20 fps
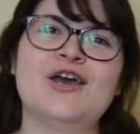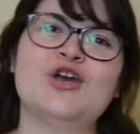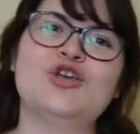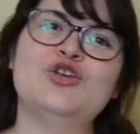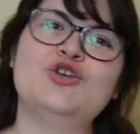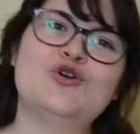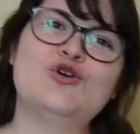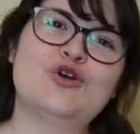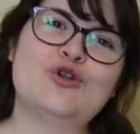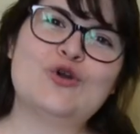
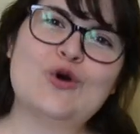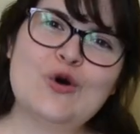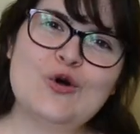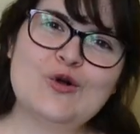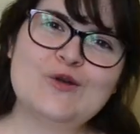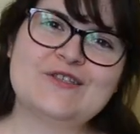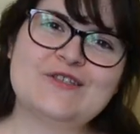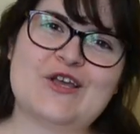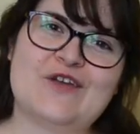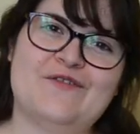You can
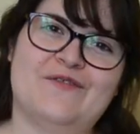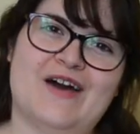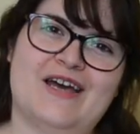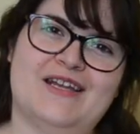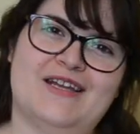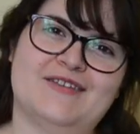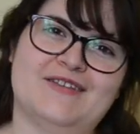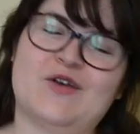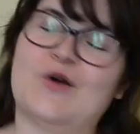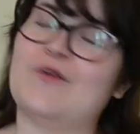also
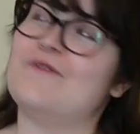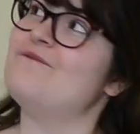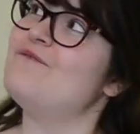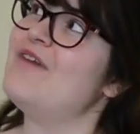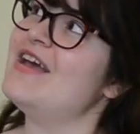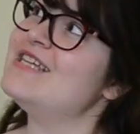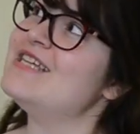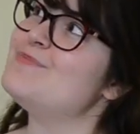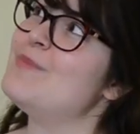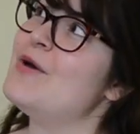find us on
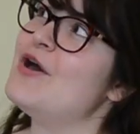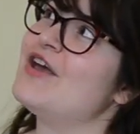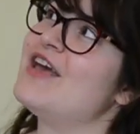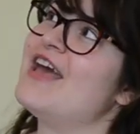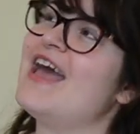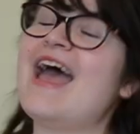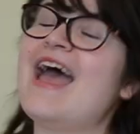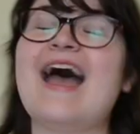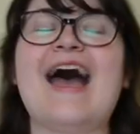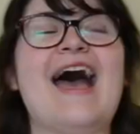Facebook
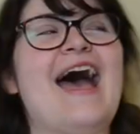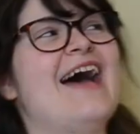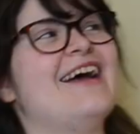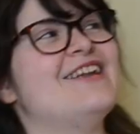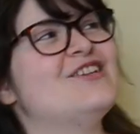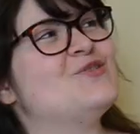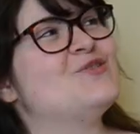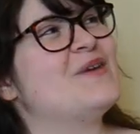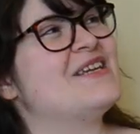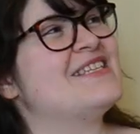
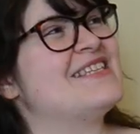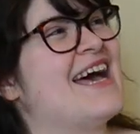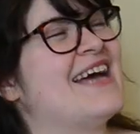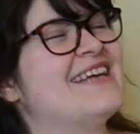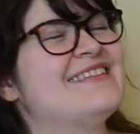and Twitter.